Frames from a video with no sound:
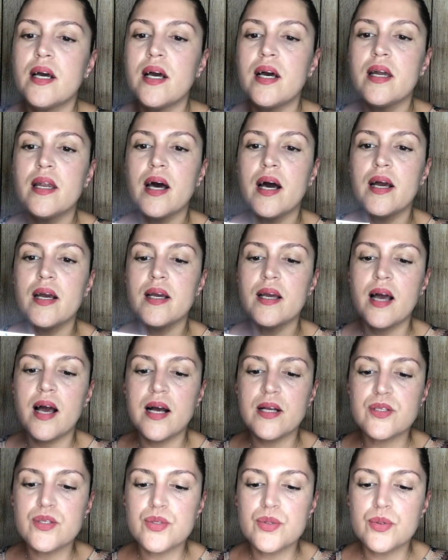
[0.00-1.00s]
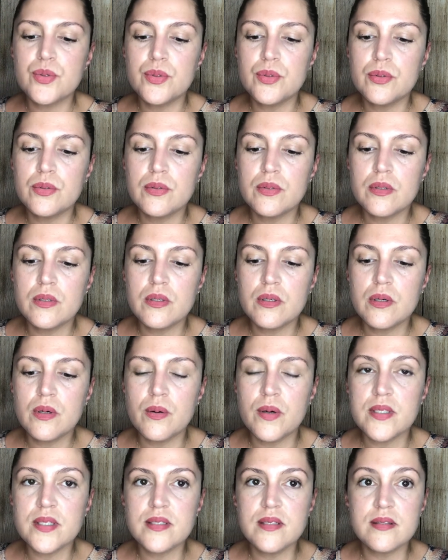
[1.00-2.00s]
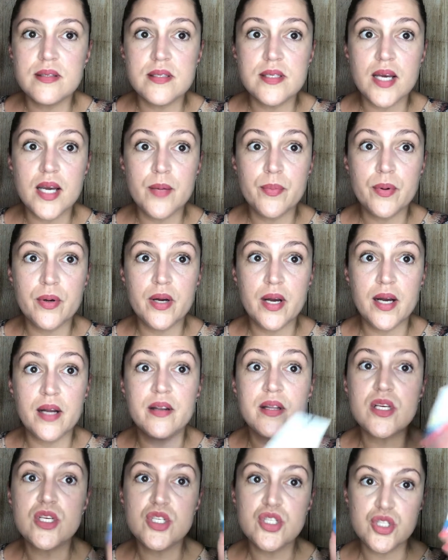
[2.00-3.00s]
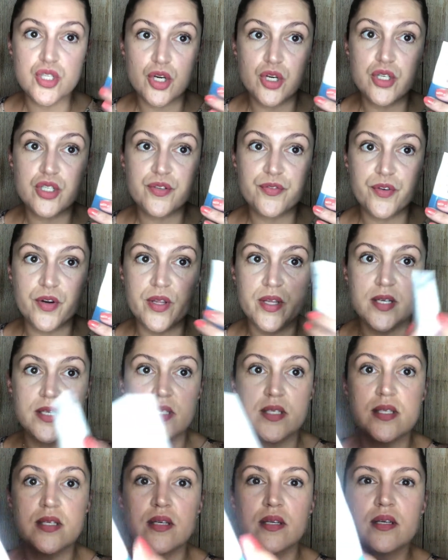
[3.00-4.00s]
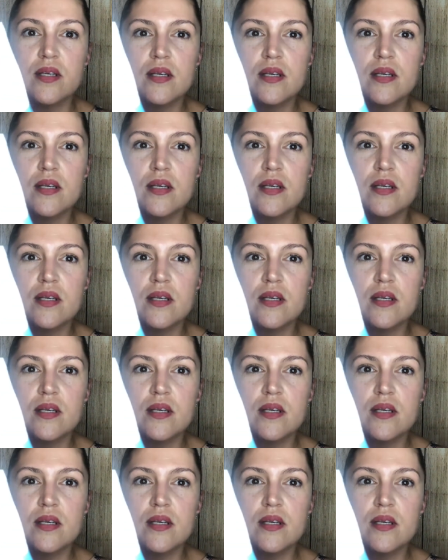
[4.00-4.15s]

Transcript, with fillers: and I had to go underneath the table and search for this.